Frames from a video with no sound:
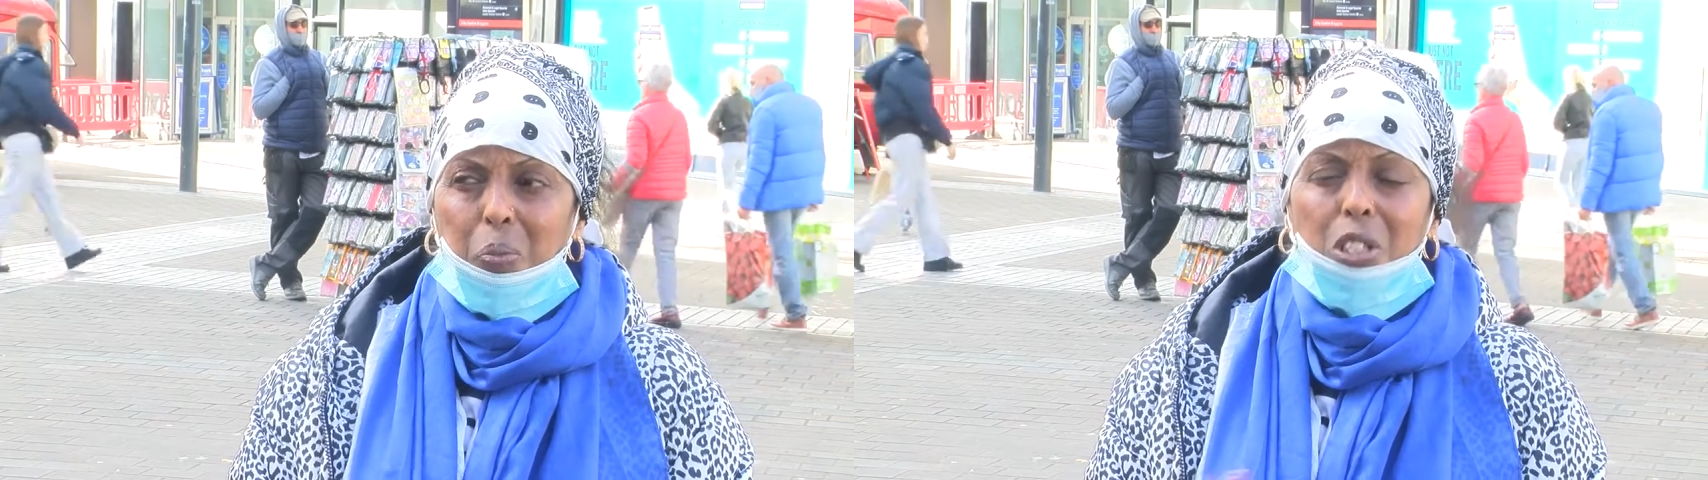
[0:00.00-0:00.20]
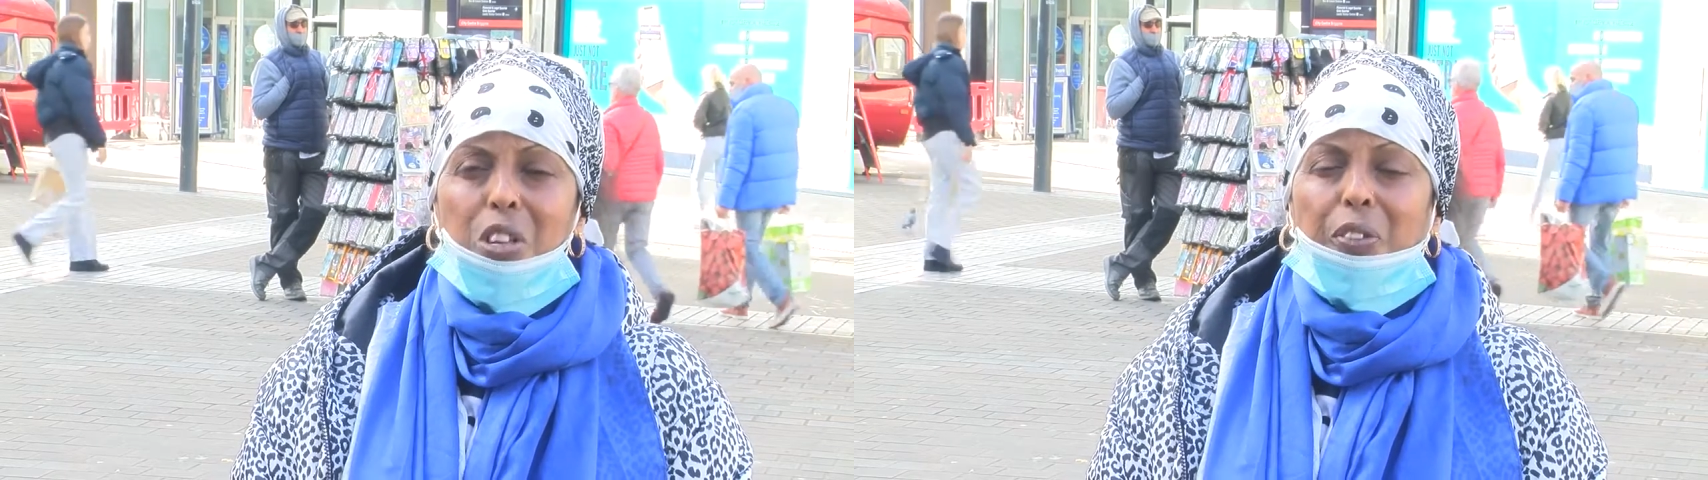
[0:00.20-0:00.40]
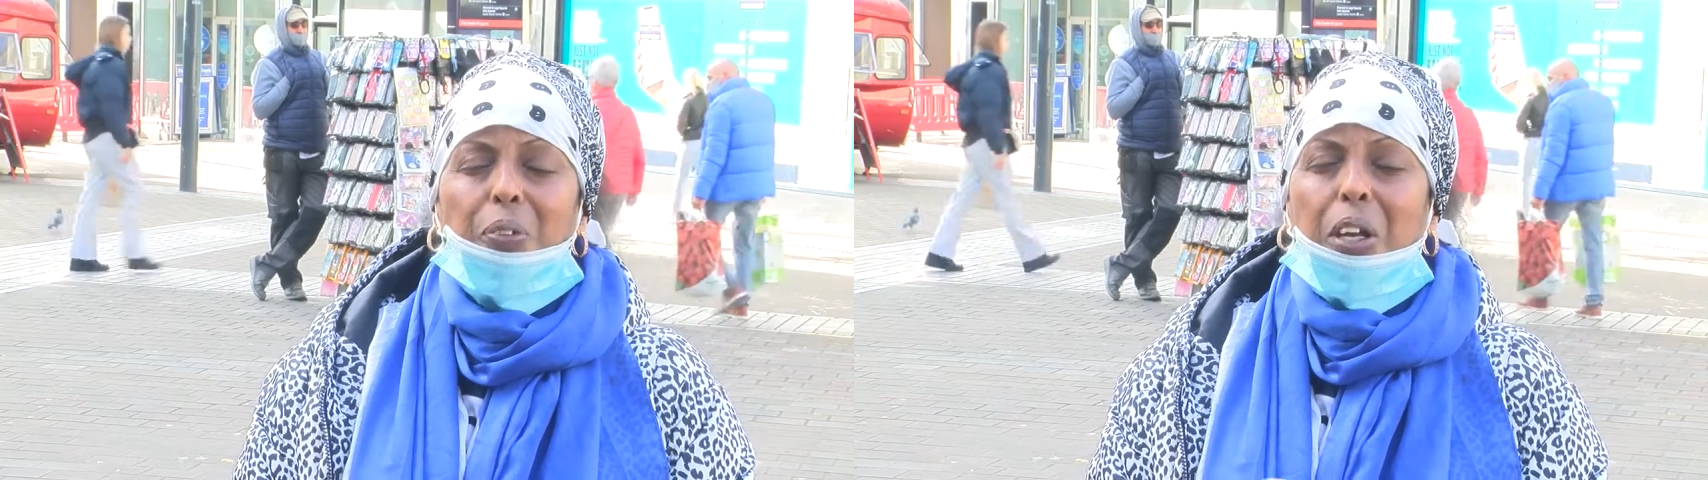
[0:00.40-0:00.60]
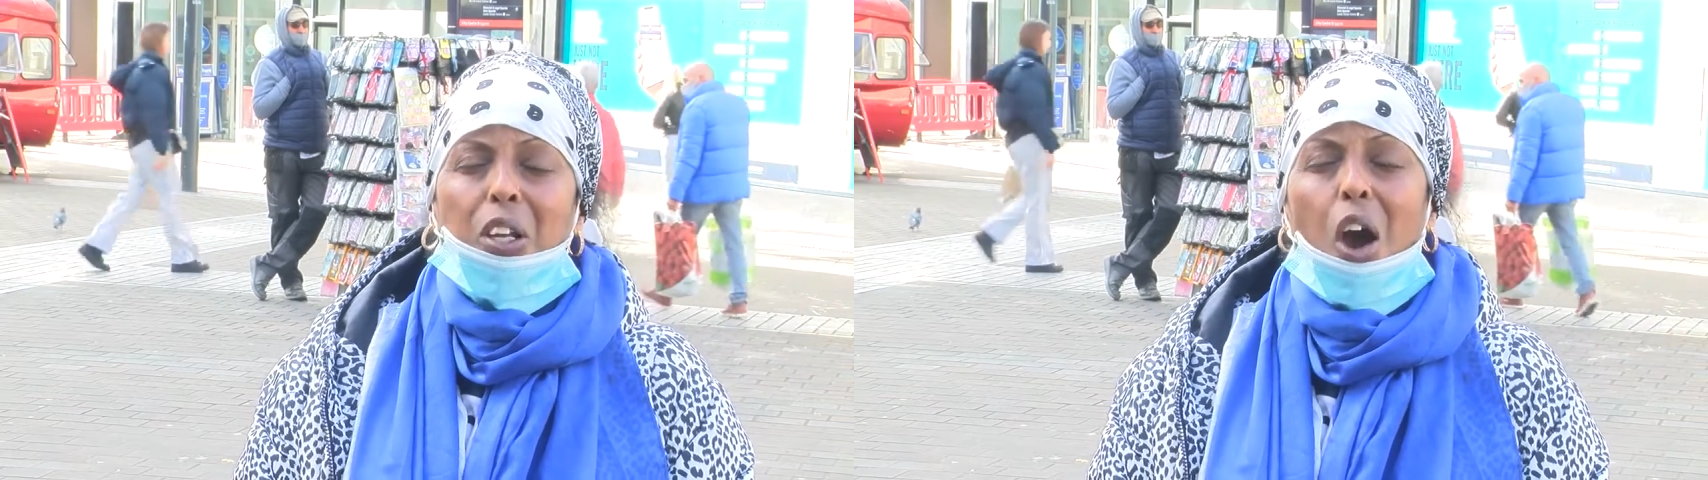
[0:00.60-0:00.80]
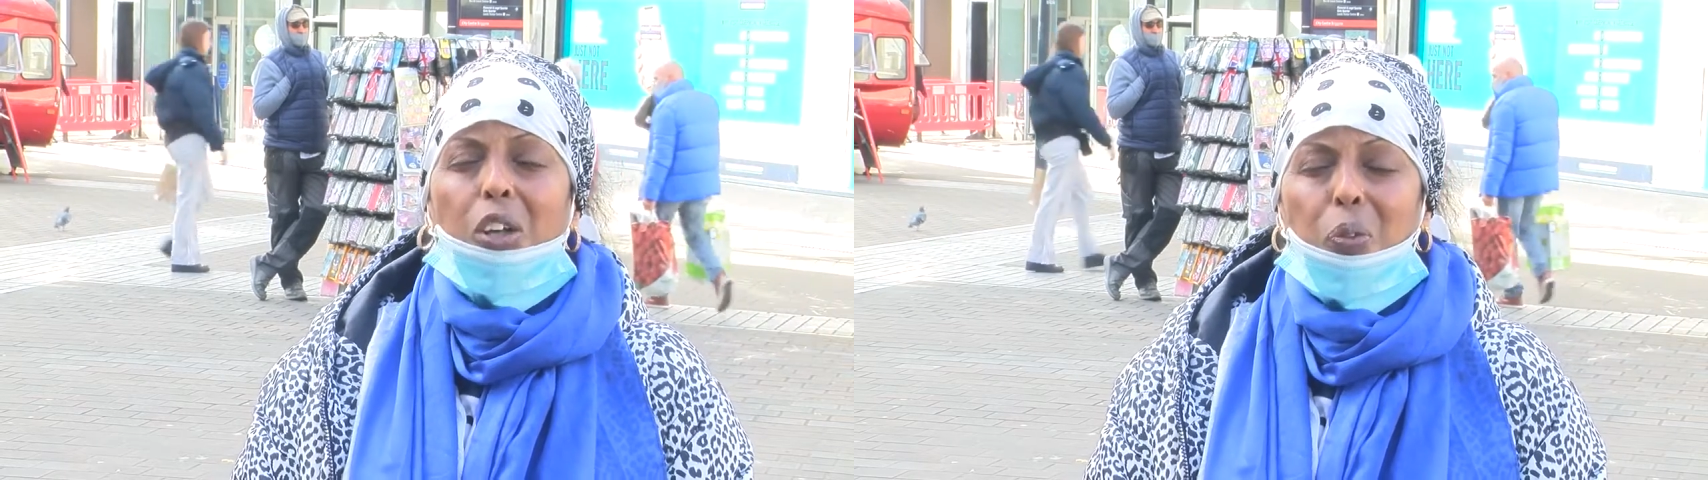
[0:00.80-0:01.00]
Most of them, they
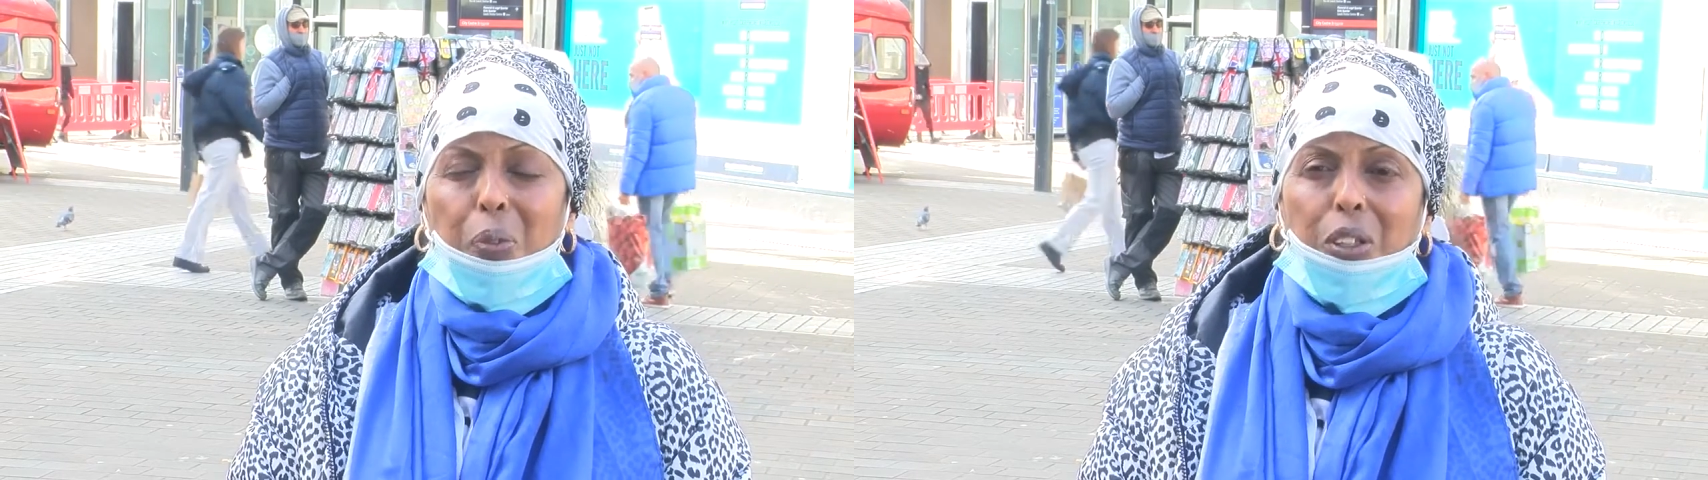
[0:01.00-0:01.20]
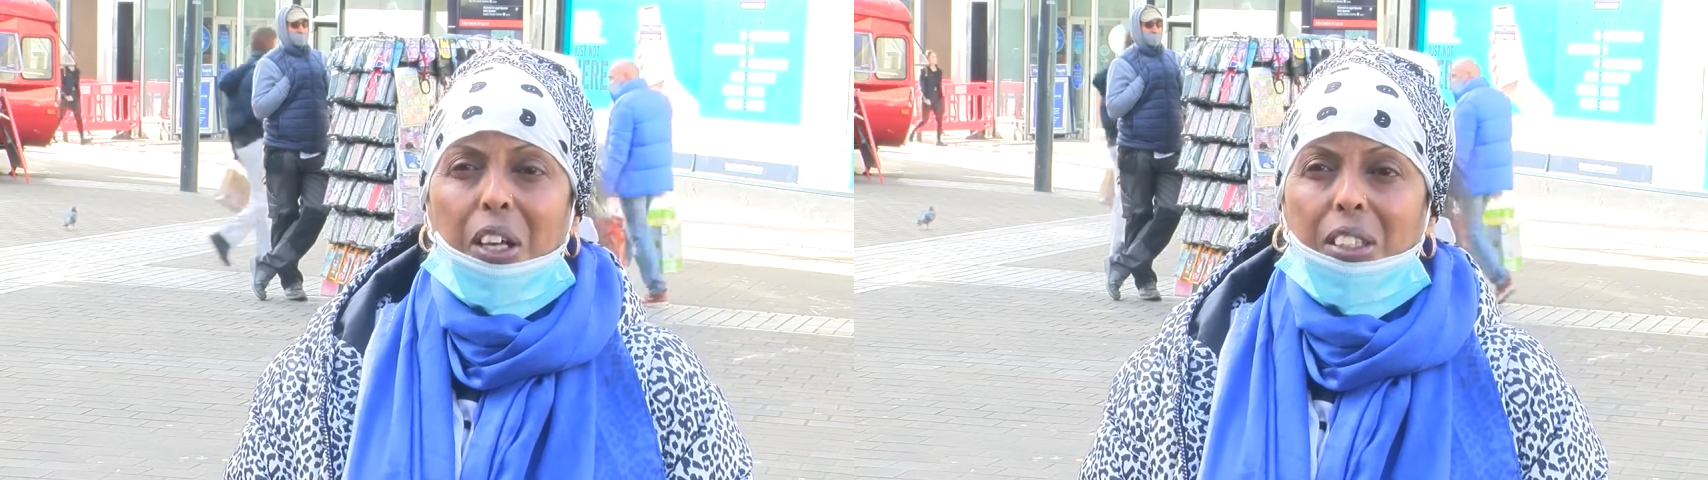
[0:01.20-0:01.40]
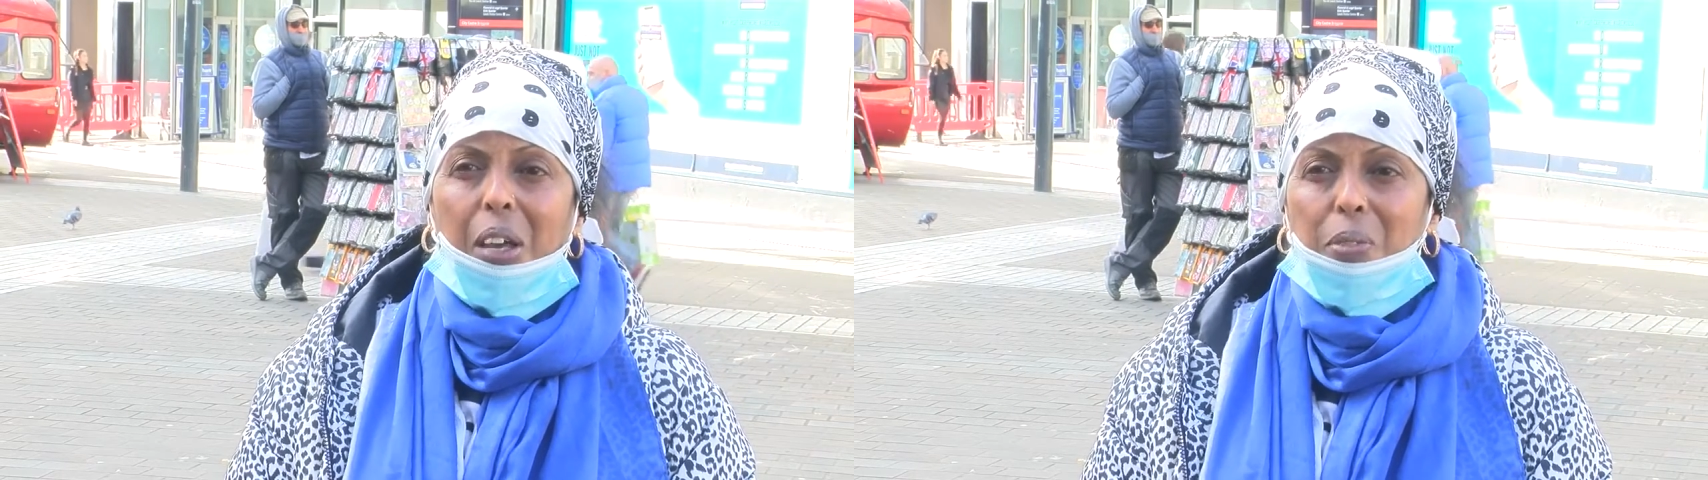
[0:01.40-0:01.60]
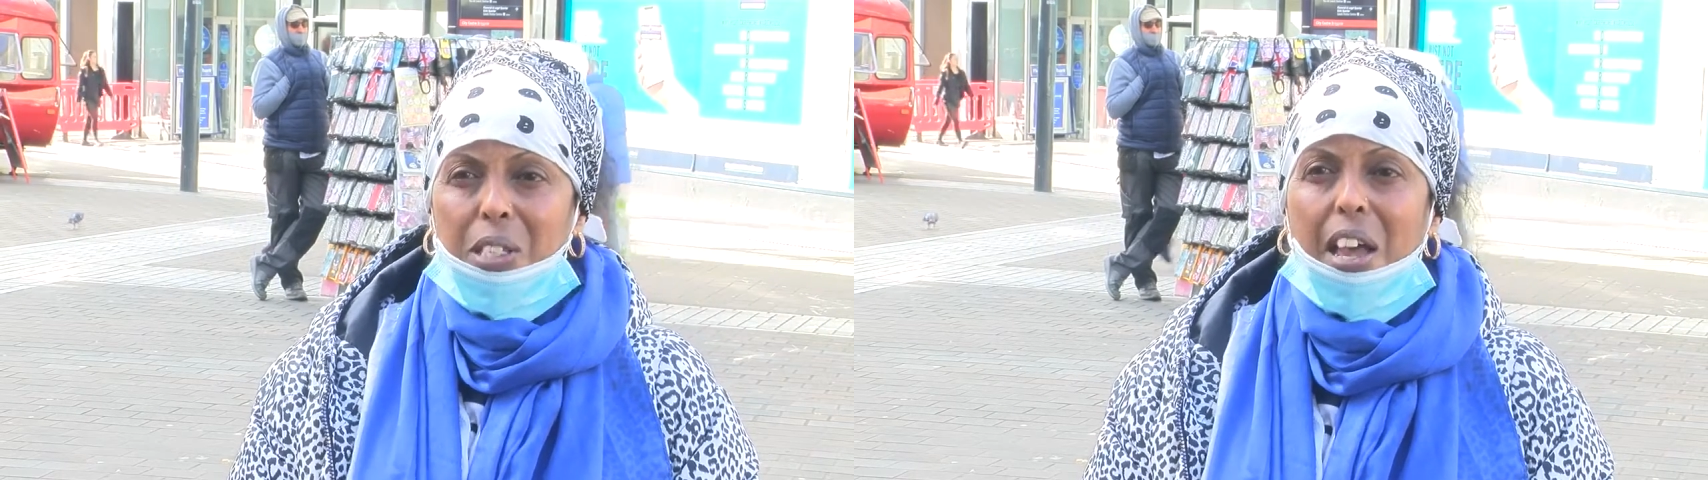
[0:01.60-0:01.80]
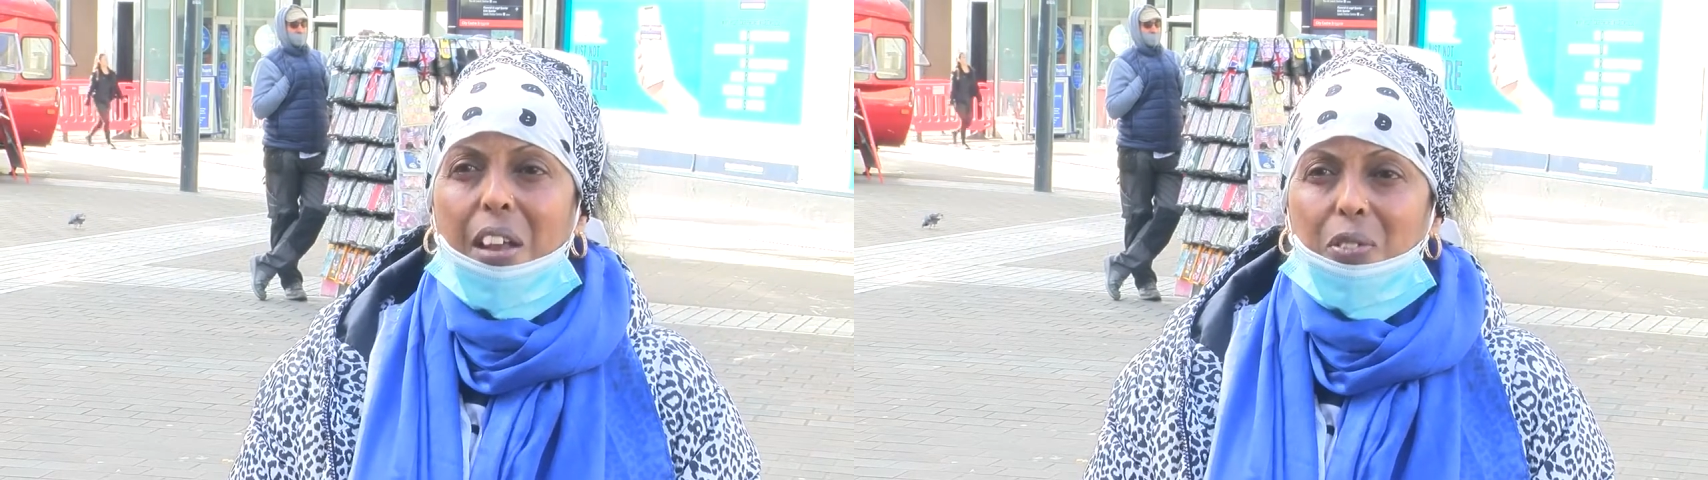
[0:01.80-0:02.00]
know how to protect
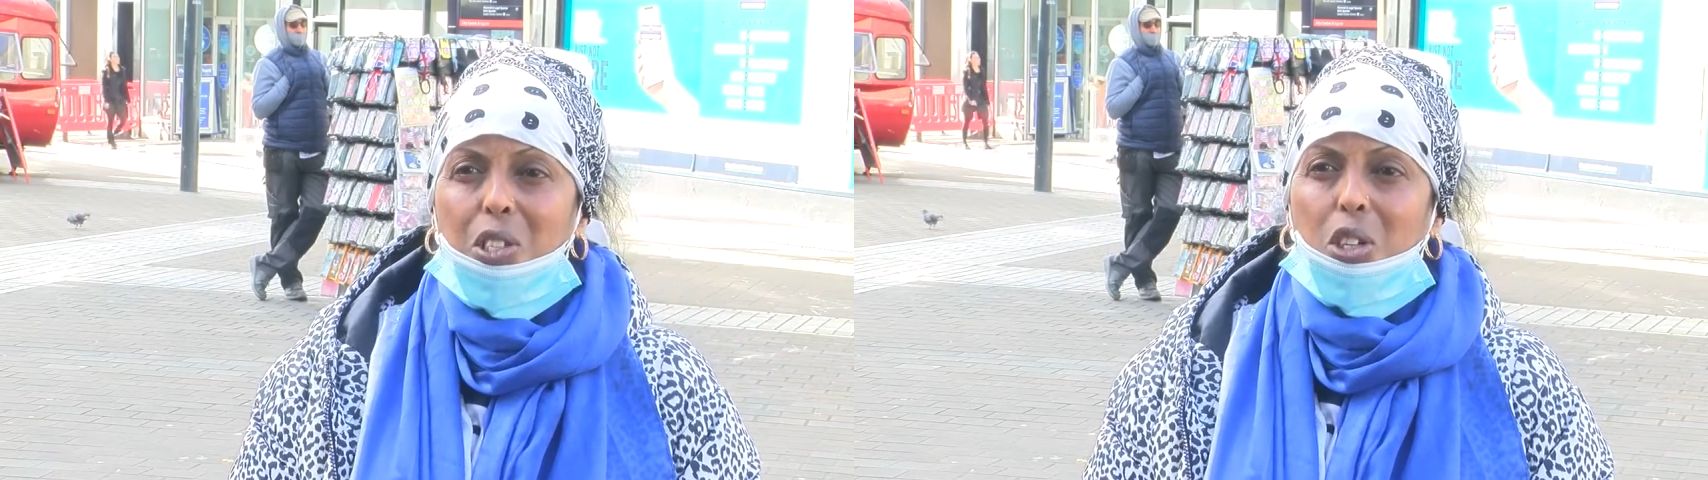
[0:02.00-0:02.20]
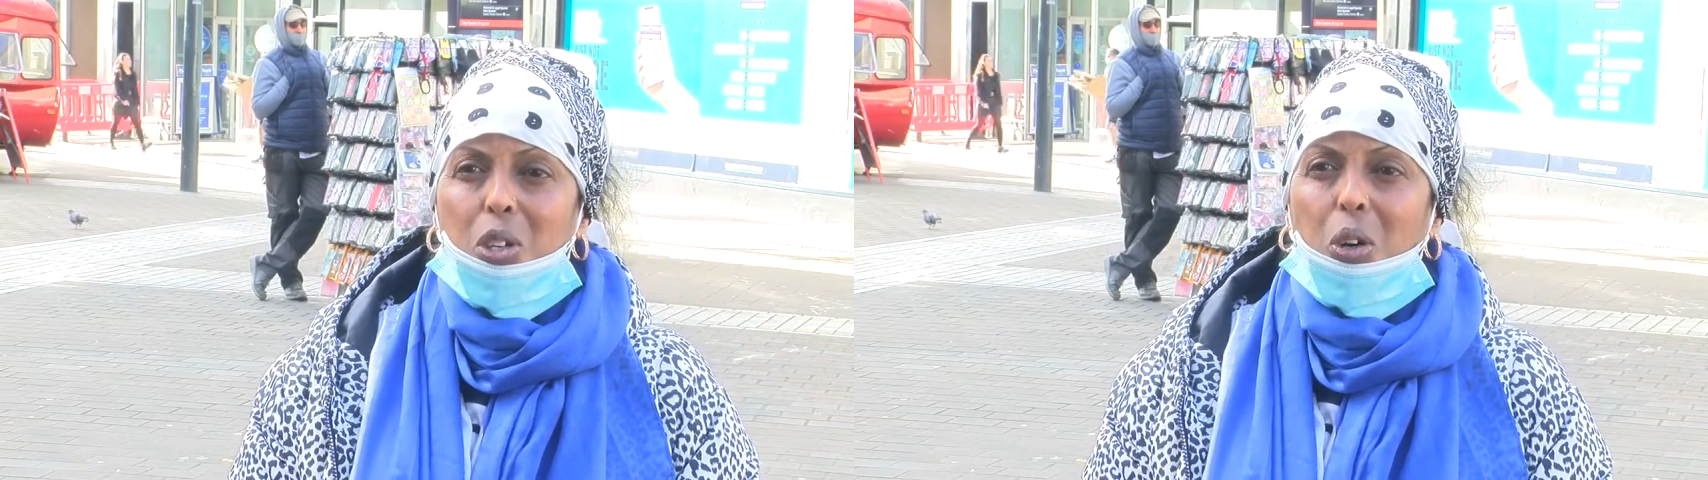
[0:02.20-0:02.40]
themselves, you